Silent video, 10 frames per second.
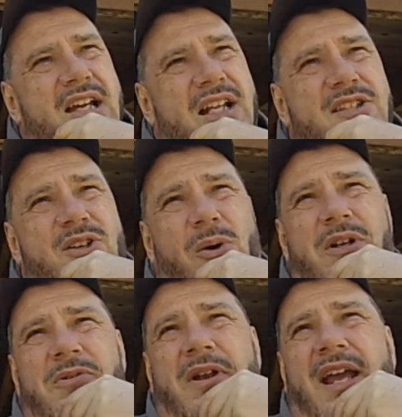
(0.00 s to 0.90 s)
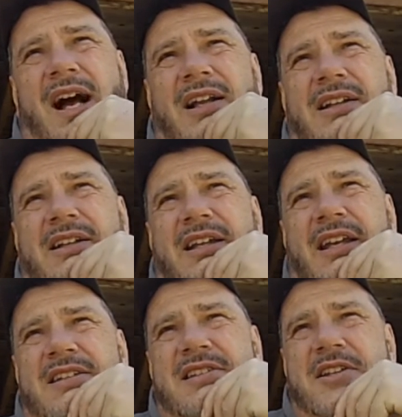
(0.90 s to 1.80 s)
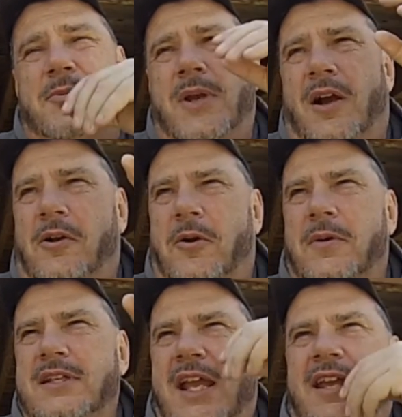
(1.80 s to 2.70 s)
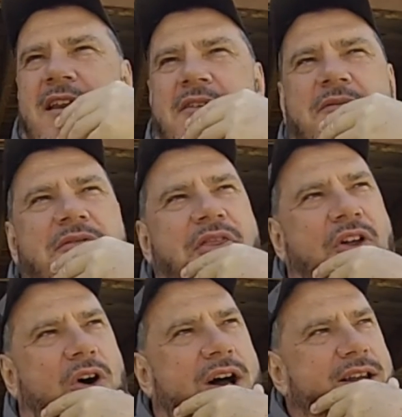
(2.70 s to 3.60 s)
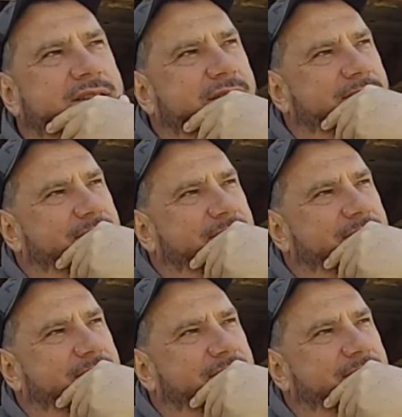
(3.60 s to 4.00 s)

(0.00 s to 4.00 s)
And so in reality, since we are created of thought,